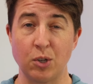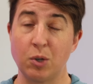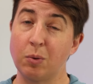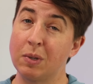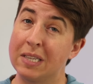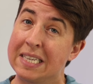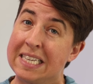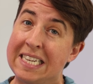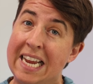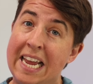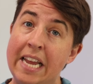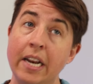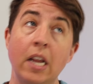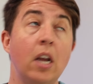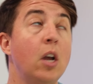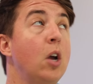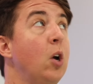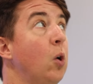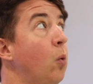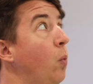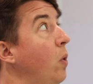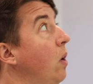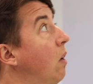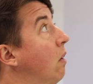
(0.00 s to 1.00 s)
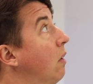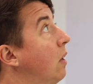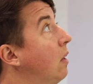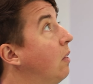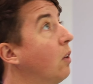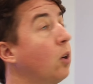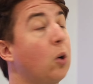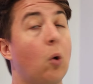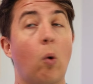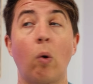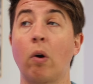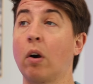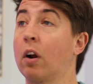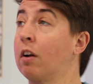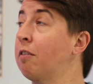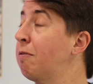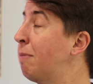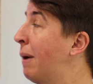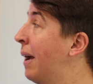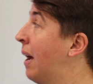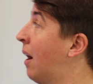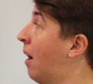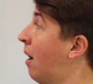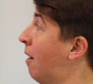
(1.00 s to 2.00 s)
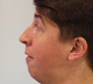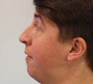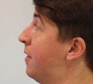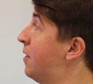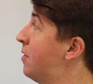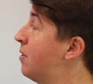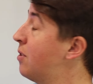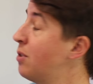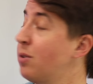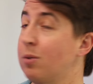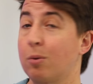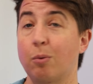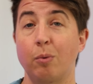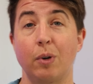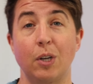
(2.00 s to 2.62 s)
so instead we are in the corner of my office,